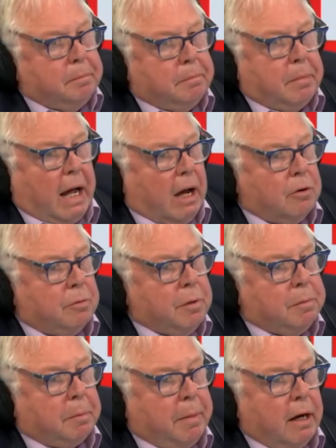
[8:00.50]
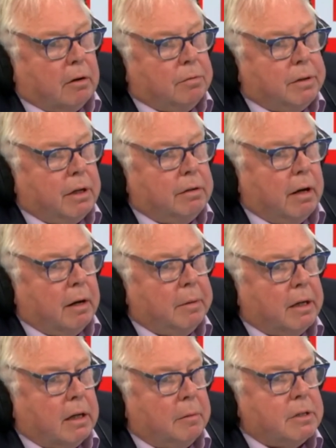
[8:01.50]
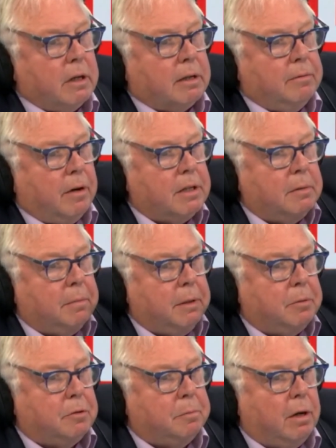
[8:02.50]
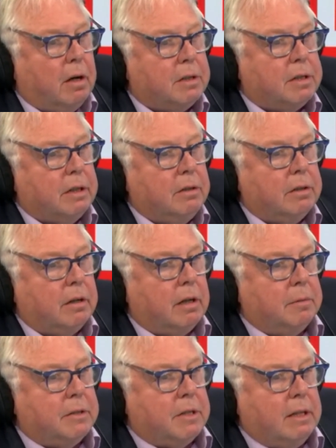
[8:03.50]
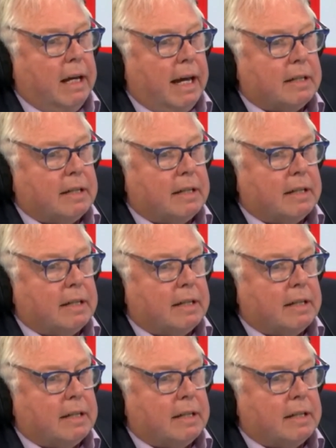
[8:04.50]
But how can we prepare if we don't know how many are coming? It's like inviting people to a party and you don't know. He said yes.